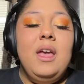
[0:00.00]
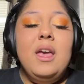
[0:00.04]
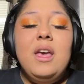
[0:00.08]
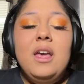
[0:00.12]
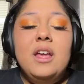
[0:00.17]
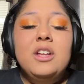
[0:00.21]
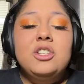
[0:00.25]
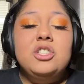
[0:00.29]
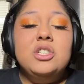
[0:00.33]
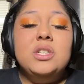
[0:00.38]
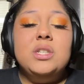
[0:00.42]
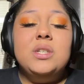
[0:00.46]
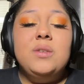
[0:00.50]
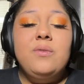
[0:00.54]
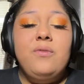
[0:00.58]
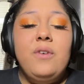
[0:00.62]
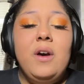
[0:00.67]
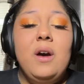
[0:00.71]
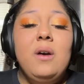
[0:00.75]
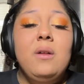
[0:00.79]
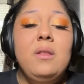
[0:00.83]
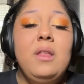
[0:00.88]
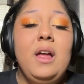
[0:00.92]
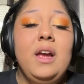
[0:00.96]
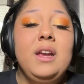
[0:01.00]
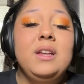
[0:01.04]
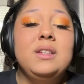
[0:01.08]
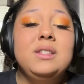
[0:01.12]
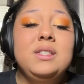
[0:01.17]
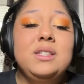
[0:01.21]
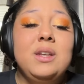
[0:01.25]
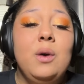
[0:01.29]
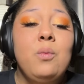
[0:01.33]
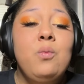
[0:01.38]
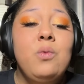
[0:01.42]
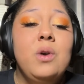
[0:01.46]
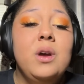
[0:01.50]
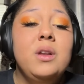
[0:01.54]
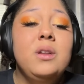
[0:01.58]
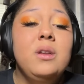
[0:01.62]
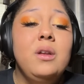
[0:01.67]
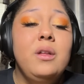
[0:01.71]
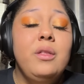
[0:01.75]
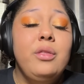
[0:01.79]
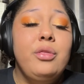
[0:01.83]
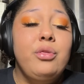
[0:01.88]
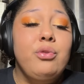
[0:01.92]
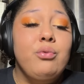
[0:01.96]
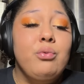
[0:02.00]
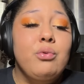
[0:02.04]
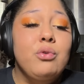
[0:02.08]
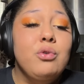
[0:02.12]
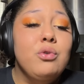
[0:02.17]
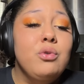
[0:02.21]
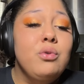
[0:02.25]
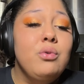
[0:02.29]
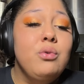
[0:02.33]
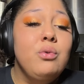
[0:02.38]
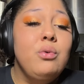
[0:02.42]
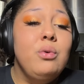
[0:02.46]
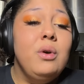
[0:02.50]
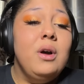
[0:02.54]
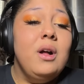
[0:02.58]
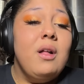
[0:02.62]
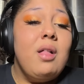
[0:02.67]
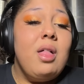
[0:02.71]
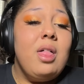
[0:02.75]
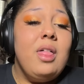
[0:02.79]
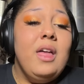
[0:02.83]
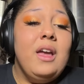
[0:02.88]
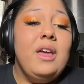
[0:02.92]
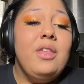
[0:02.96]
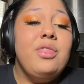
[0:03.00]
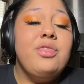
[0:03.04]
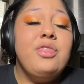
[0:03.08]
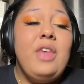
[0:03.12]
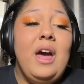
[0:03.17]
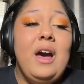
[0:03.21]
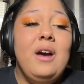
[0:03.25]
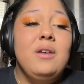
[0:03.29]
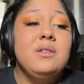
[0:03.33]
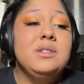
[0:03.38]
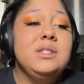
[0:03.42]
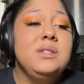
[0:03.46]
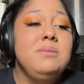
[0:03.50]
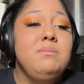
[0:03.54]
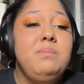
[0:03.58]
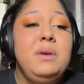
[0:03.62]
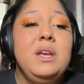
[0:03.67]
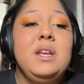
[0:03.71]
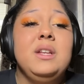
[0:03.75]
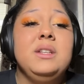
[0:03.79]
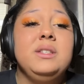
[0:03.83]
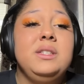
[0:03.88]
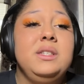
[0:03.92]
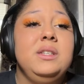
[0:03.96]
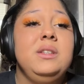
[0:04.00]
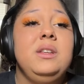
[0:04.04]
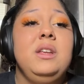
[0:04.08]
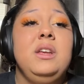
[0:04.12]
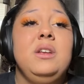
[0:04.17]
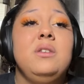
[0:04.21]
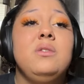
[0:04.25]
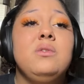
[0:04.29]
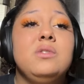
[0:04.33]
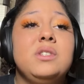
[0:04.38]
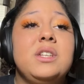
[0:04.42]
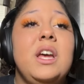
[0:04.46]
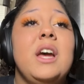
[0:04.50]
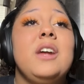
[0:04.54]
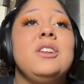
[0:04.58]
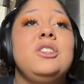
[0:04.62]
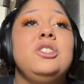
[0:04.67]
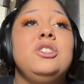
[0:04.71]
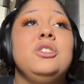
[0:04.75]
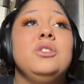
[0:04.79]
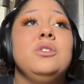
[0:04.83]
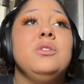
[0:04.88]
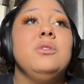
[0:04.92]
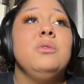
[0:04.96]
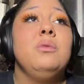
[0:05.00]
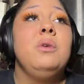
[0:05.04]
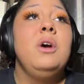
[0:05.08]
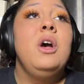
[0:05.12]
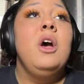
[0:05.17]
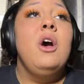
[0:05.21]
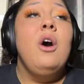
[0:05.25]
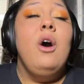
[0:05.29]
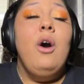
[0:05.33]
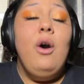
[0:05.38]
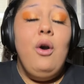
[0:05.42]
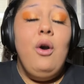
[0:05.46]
it, just felt like someone threw like a thousand pins and needles at you